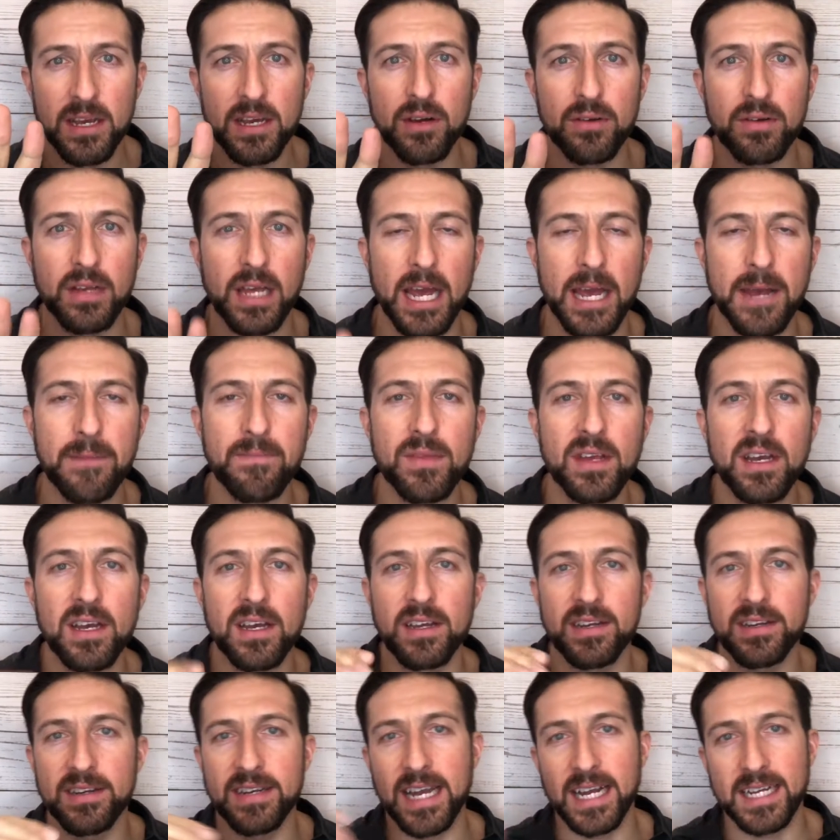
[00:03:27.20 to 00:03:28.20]
Okay,
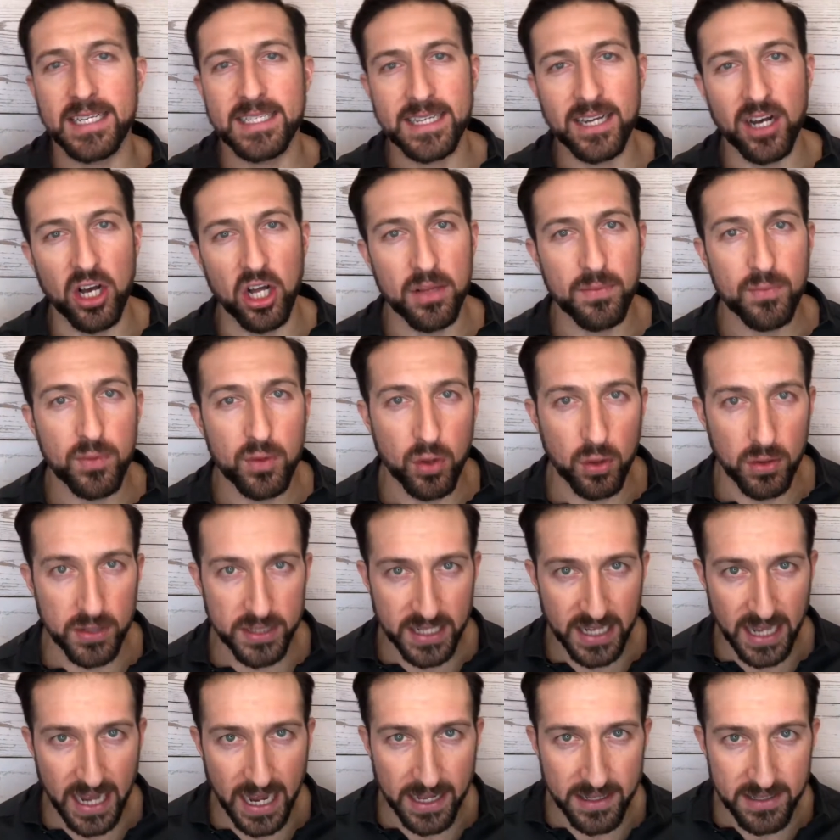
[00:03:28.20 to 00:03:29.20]
next column,
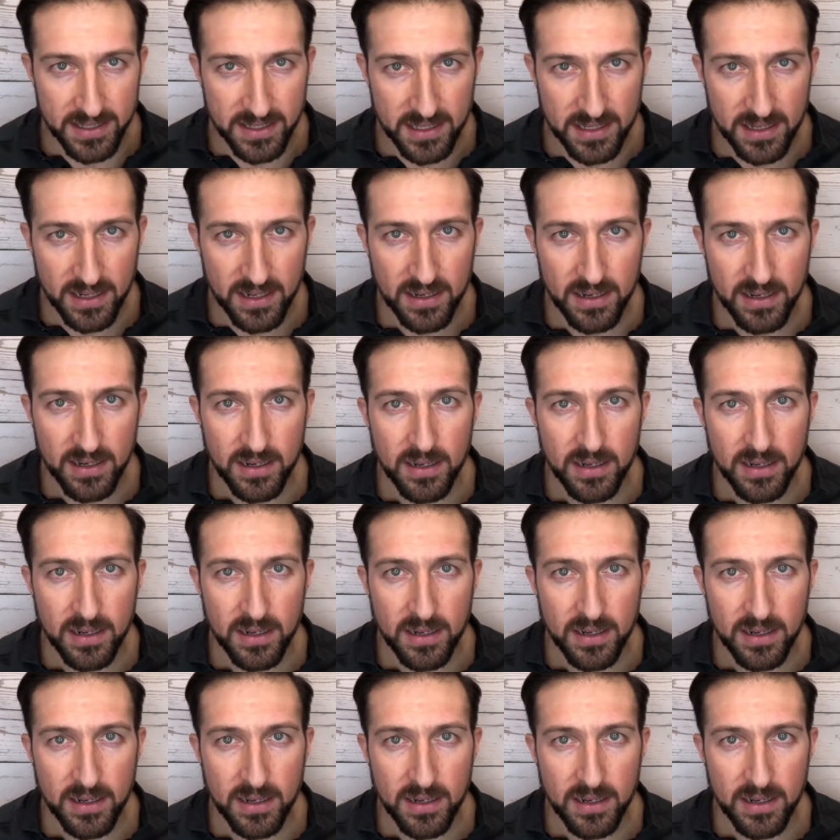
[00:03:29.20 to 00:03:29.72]
goals against,